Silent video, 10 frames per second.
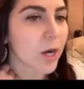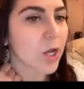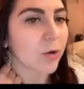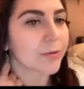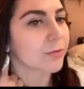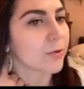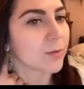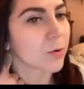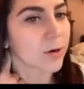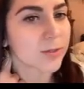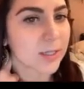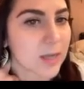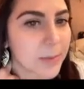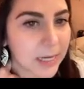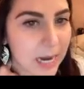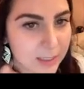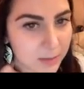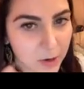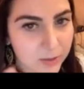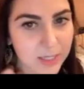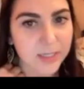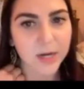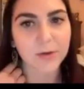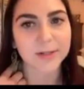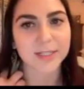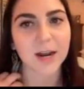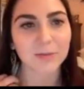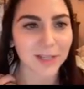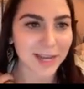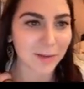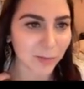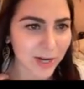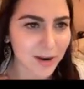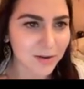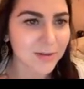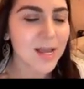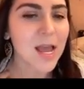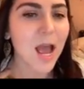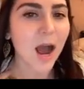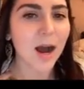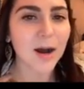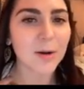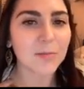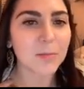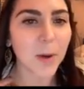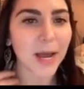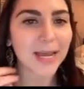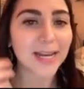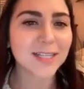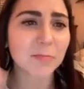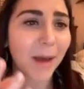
want to go through the portosystemic anastomoses. I know that's not really embryo, but it is